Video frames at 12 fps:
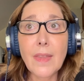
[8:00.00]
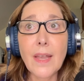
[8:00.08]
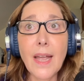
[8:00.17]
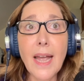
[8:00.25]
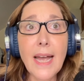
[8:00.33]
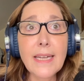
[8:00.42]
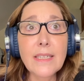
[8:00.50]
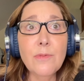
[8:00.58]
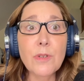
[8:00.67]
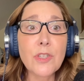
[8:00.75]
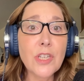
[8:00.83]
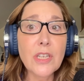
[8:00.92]
And
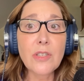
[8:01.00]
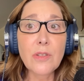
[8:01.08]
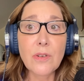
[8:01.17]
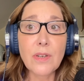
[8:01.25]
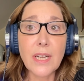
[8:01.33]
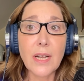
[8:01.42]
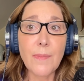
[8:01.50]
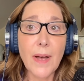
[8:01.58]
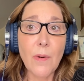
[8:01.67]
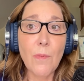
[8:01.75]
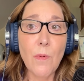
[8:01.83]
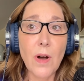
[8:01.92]
we're just learning
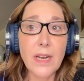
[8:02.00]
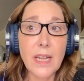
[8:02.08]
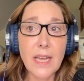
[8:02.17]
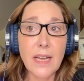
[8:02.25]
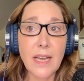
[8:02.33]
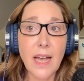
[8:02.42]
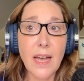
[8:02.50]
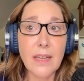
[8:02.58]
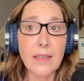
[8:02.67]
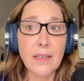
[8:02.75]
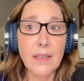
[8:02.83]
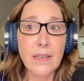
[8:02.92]
about what it
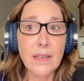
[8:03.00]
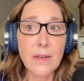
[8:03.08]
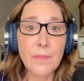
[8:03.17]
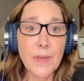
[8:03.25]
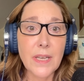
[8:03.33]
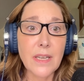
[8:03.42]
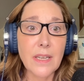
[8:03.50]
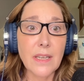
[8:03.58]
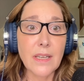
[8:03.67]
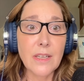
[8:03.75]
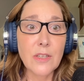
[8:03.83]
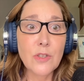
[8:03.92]
can
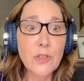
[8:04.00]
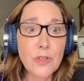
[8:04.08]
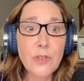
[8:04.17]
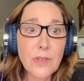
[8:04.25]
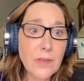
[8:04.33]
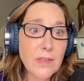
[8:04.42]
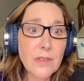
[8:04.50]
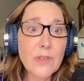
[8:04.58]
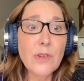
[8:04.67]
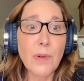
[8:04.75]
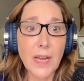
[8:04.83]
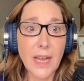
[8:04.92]
be
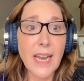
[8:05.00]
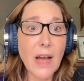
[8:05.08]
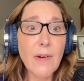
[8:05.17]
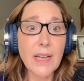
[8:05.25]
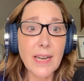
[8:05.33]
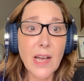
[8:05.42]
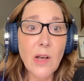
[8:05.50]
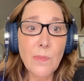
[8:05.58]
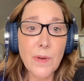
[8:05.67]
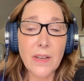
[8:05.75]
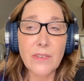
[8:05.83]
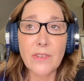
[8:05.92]
doing and how it can
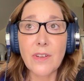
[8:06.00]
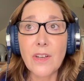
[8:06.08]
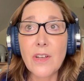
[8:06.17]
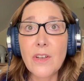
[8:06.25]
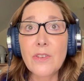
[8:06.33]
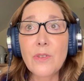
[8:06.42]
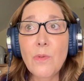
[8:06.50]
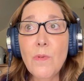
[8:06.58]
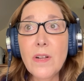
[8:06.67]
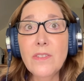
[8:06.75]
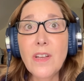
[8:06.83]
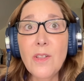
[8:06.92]
help us. So
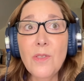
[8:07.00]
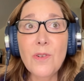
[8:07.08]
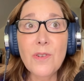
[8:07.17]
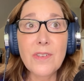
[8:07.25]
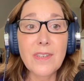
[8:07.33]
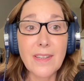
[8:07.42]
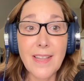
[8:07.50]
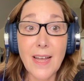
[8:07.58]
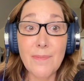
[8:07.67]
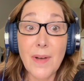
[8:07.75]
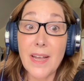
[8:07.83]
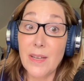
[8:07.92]
once I learned
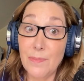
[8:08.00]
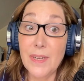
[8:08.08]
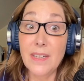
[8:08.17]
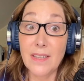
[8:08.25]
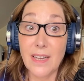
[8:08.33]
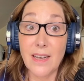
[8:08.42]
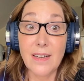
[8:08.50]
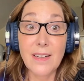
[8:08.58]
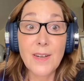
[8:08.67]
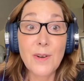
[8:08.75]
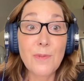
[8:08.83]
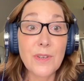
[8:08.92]
that my amygdala
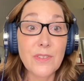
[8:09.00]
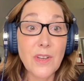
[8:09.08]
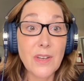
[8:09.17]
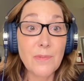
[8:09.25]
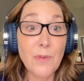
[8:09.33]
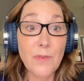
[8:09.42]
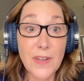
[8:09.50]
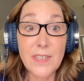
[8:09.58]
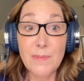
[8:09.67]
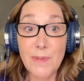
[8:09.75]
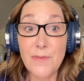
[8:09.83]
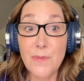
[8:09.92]
was
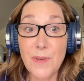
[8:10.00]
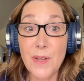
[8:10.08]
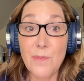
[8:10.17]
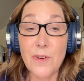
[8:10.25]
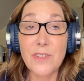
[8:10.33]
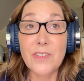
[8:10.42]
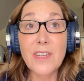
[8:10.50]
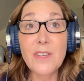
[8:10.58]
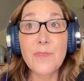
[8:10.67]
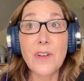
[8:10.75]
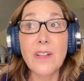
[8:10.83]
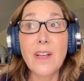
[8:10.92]
preventing me from being more
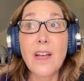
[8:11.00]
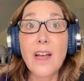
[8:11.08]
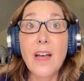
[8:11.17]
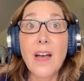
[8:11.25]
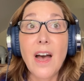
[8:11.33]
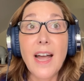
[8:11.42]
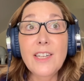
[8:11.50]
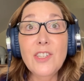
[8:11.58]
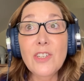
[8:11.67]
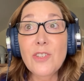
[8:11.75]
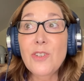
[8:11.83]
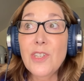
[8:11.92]
successful, I
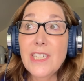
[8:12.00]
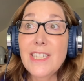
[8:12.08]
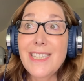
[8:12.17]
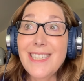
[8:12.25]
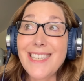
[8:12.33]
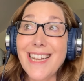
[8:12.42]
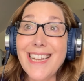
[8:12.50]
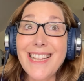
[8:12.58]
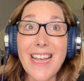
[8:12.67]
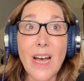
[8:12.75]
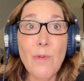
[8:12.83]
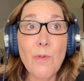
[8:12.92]
just couldn't say
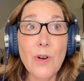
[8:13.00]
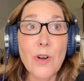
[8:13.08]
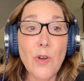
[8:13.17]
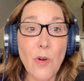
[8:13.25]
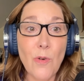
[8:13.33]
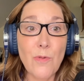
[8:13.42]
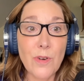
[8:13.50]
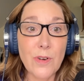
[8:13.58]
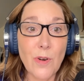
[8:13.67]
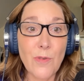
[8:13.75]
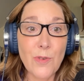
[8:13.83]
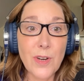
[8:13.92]
that word over and
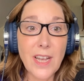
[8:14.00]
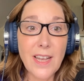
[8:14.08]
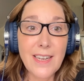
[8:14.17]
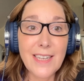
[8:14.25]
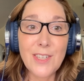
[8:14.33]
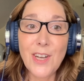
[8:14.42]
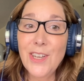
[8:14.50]
over again. It